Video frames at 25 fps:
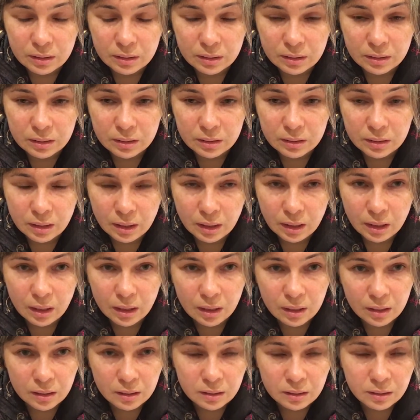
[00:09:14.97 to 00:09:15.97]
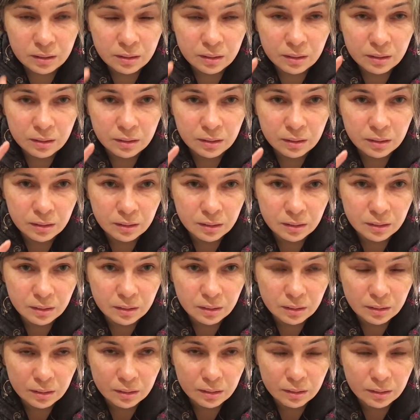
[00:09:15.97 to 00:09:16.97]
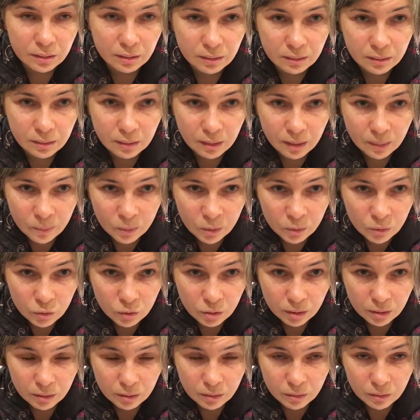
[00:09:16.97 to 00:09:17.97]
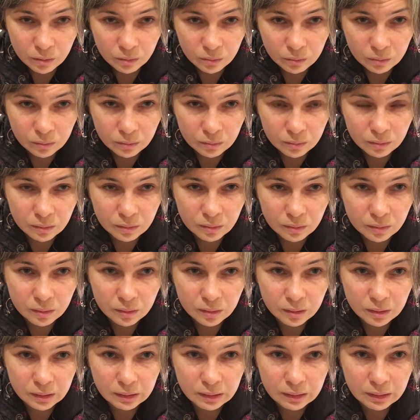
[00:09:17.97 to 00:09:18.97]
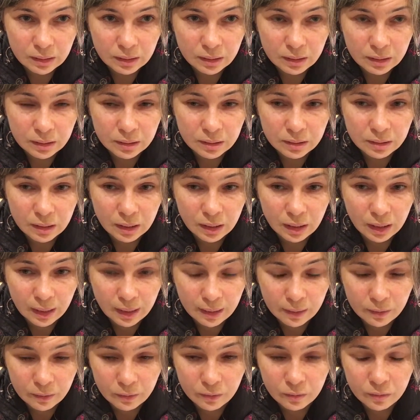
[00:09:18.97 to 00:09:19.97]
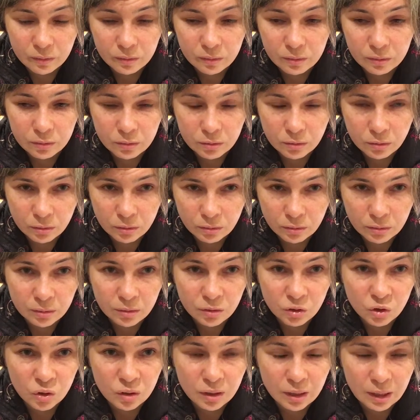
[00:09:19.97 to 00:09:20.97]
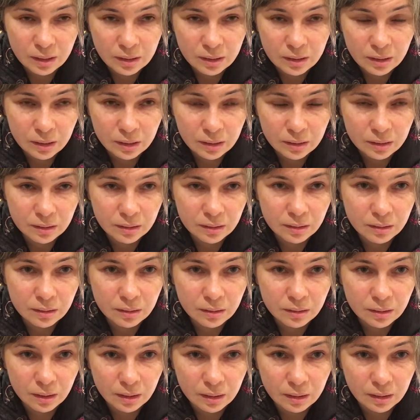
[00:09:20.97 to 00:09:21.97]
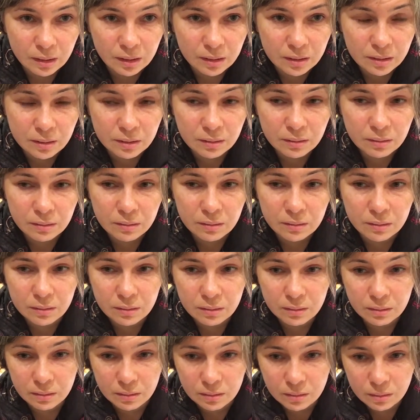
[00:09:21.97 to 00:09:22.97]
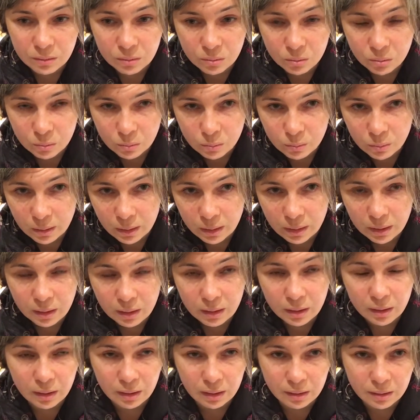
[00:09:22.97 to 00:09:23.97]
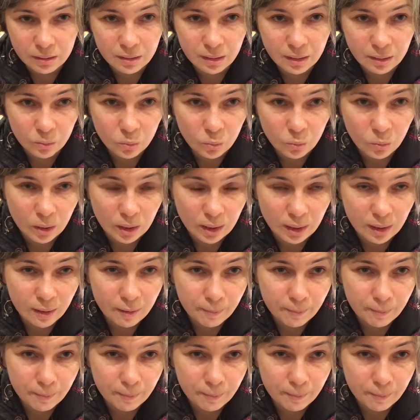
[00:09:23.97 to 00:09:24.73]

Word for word: they are commercially grown they have certain genetics in it to be in that way.